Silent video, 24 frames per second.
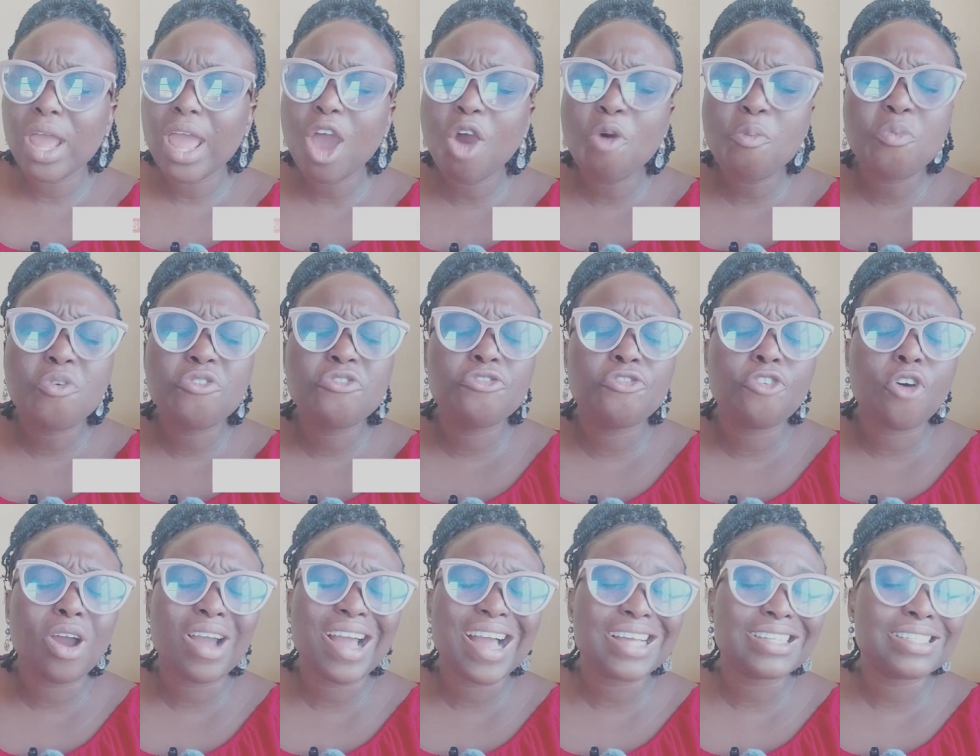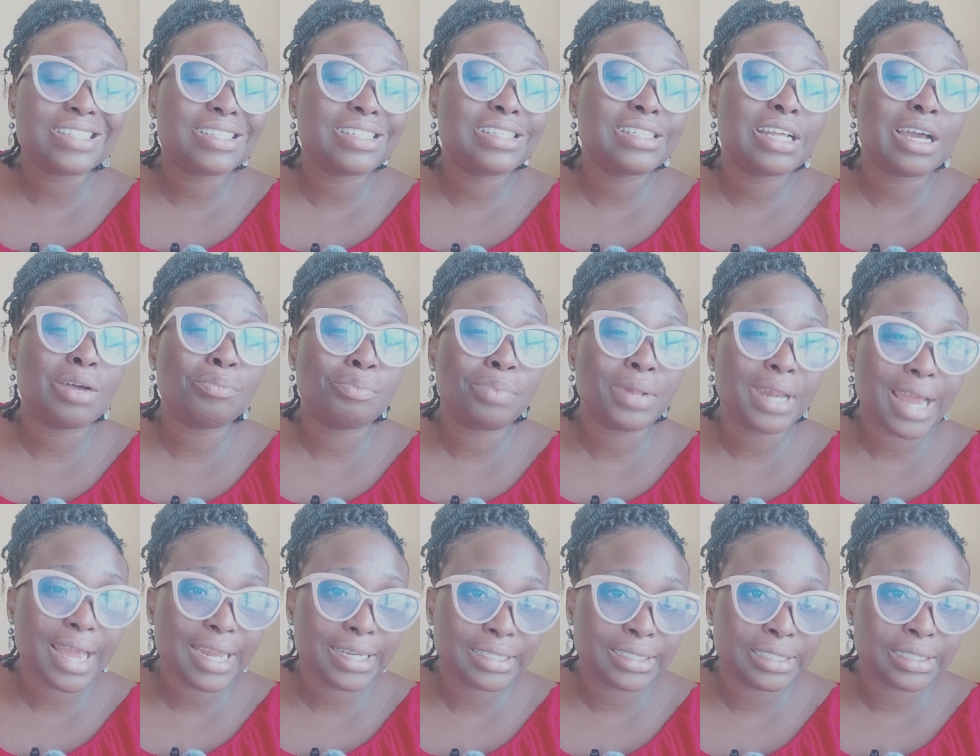help with forecasting and
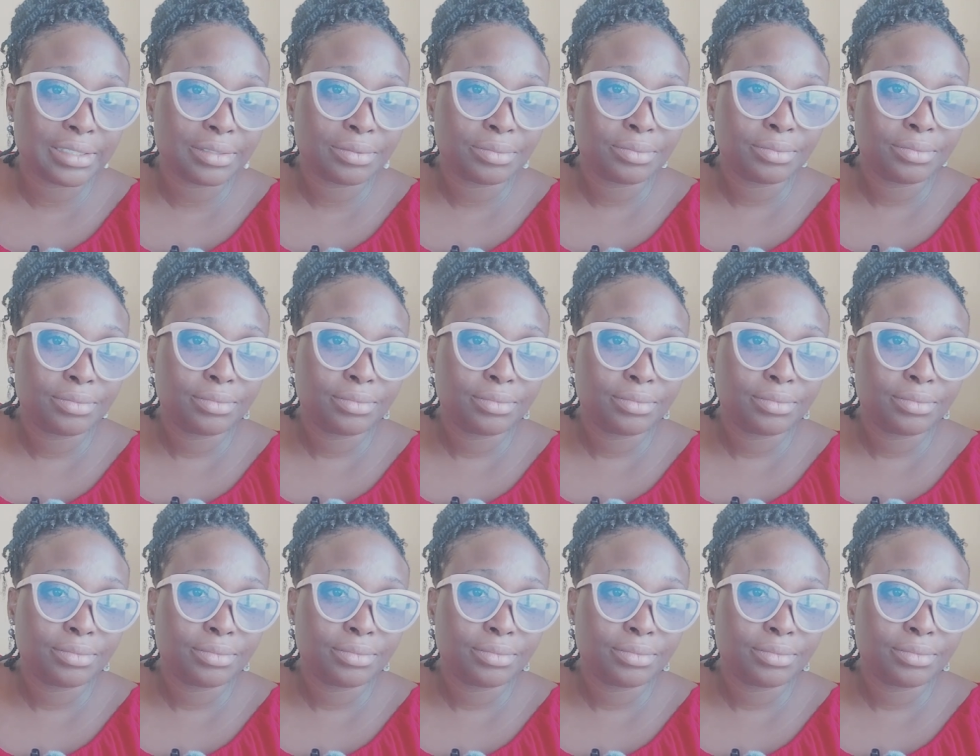planning.